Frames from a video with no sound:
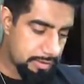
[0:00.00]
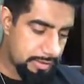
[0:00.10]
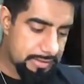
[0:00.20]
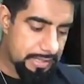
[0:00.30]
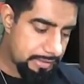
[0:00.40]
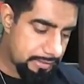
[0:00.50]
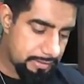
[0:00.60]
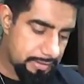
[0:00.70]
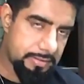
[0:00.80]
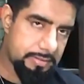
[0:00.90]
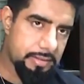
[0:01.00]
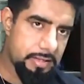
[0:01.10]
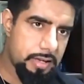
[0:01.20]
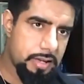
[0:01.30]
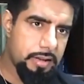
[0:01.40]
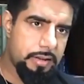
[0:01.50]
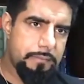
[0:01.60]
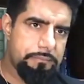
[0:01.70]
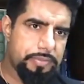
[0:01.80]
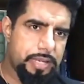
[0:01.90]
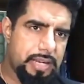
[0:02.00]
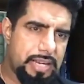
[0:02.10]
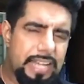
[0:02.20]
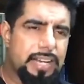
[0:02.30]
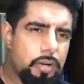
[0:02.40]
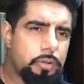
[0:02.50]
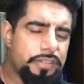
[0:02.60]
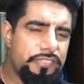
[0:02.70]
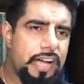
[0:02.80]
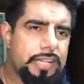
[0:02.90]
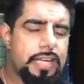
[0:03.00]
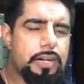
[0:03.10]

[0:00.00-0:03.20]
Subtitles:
in that hadith. Let alone the fact that,